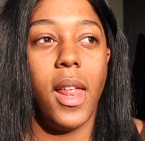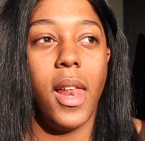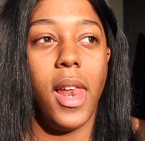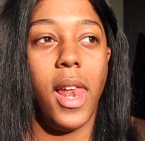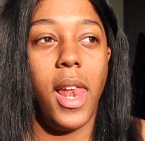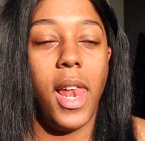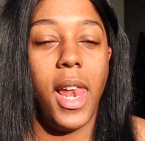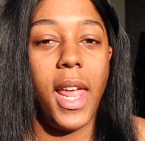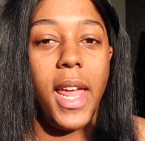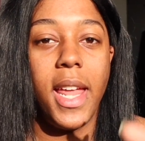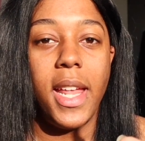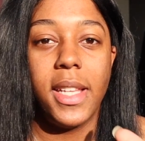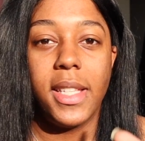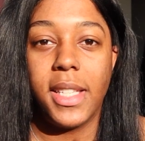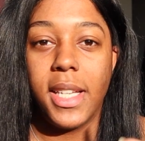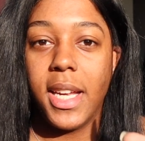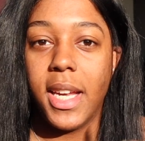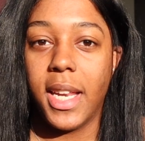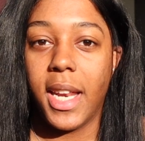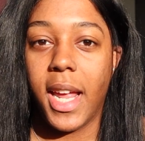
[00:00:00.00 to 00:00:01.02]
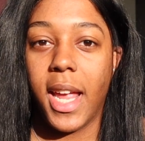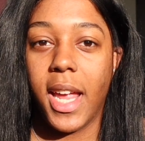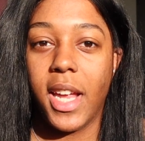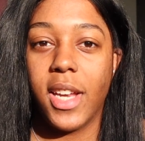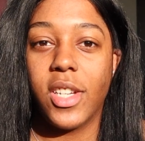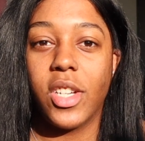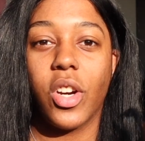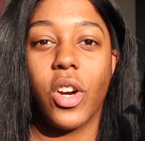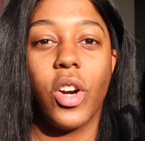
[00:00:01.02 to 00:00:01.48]
late
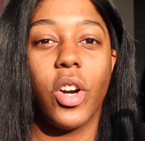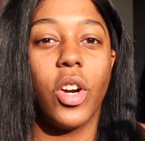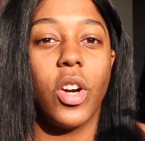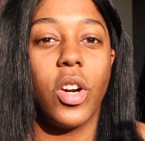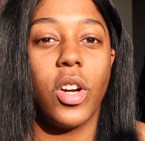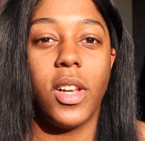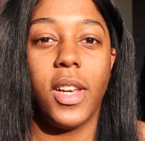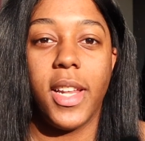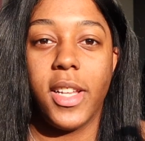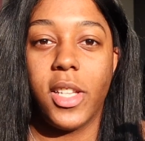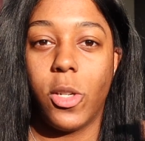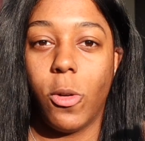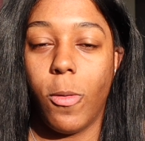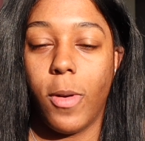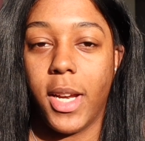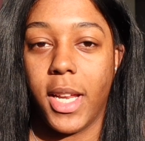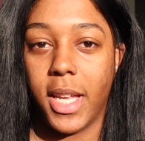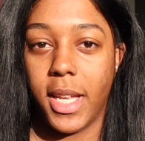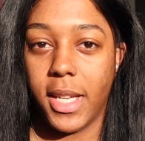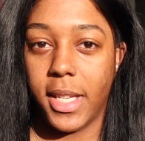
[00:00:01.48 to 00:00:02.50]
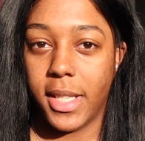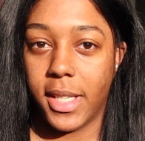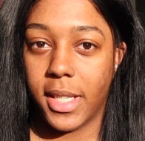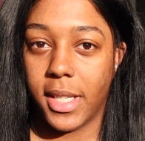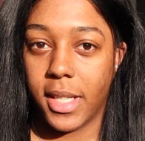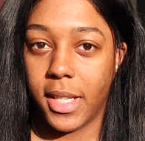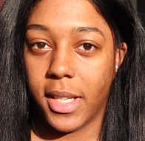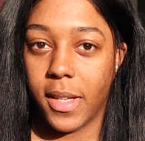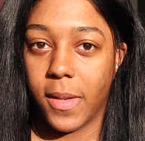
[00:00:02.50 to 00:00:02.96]
teenage, early
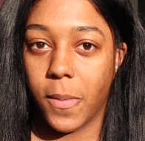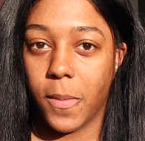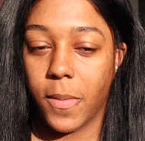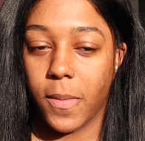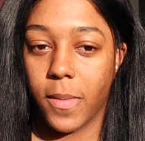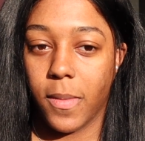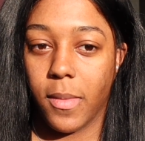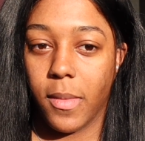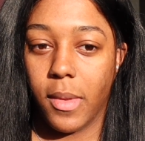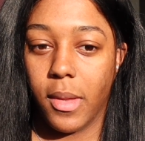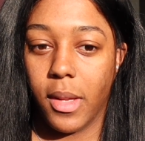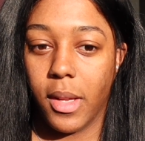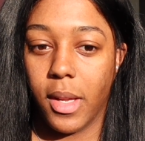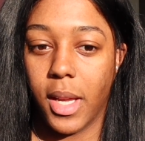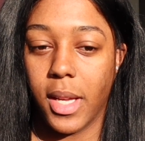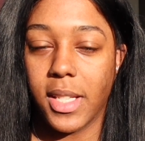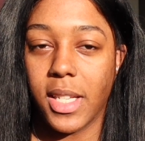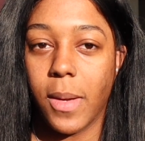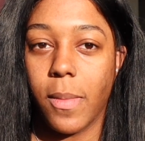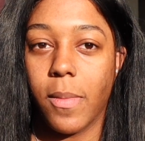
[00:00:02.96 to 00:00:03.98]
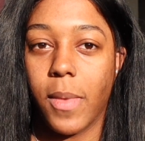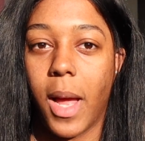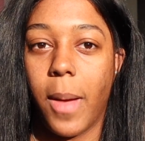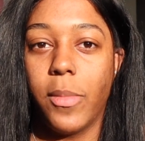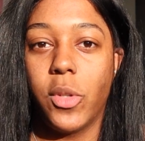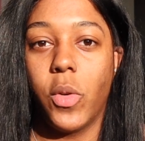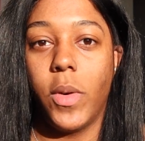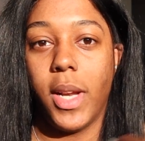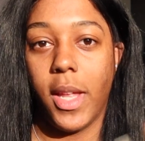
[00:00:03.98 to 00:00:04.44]
20s, because
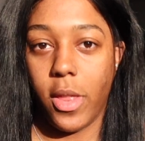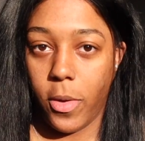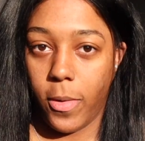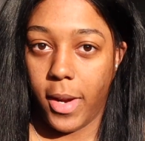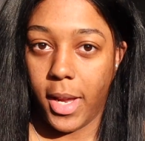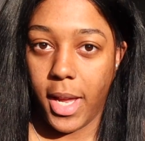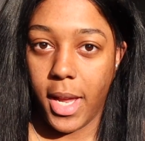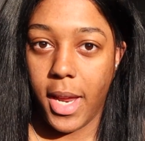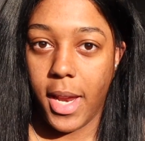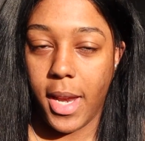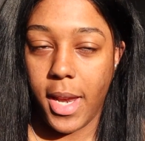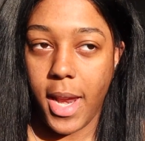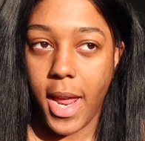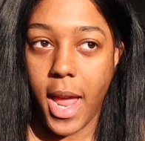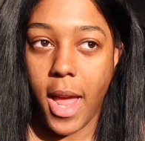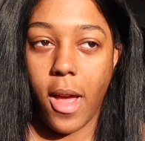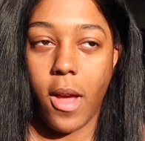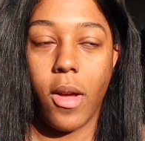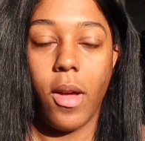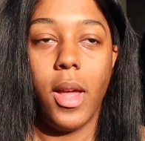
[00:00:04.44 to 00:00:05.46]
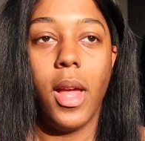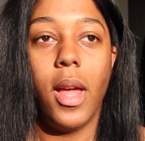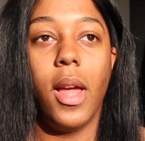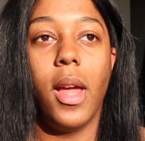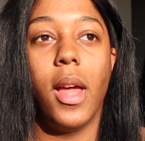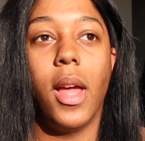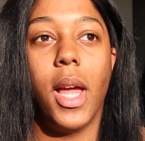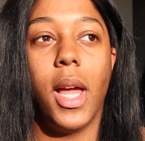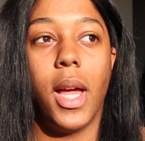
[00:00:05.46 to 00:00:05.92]
I'm 23 now.
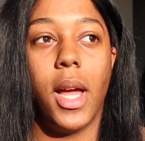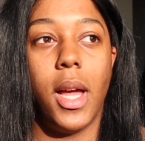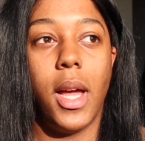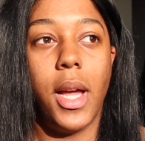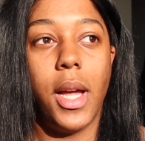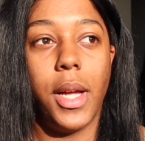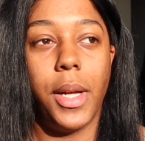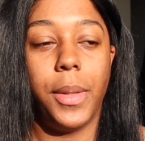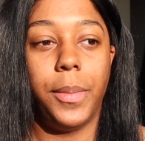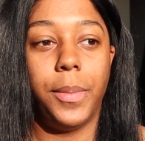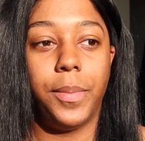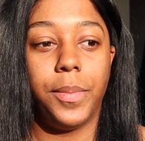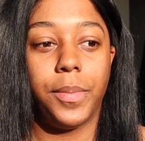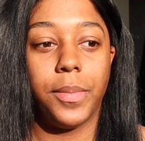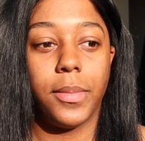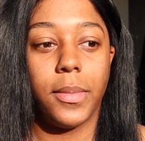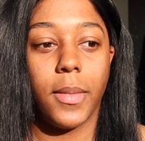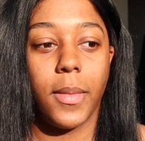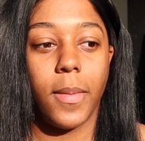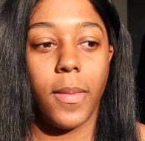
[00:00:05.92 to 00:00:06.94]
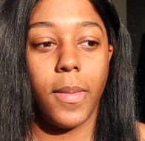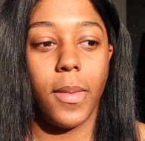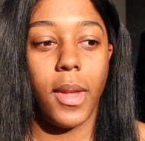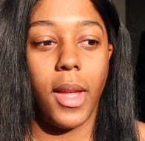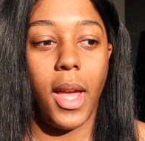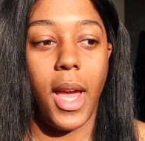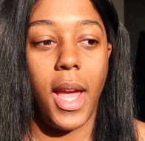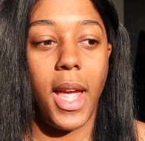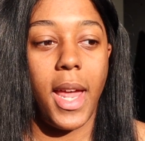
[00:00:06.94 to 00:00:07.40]

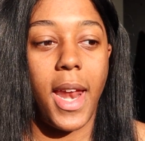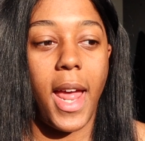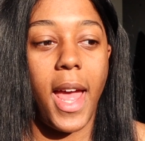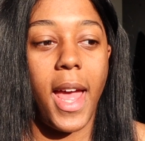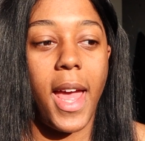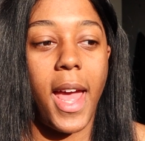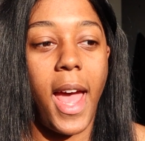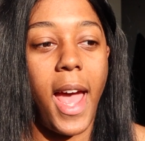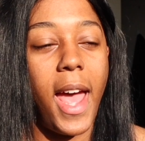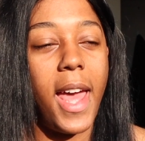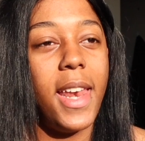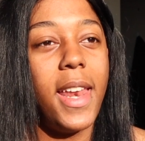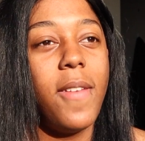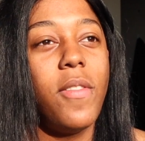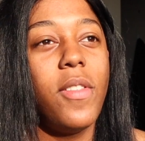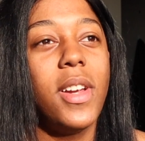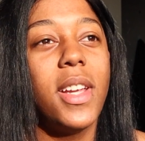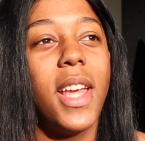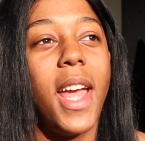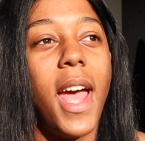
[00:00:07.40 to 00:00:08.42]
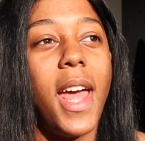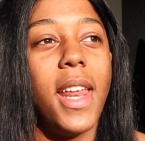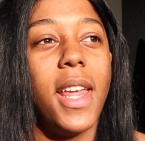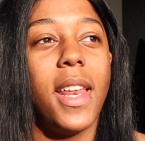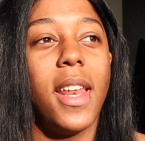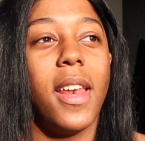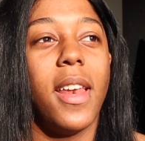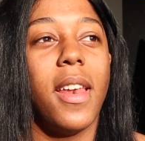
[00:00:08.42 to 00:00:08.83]
And I never got it,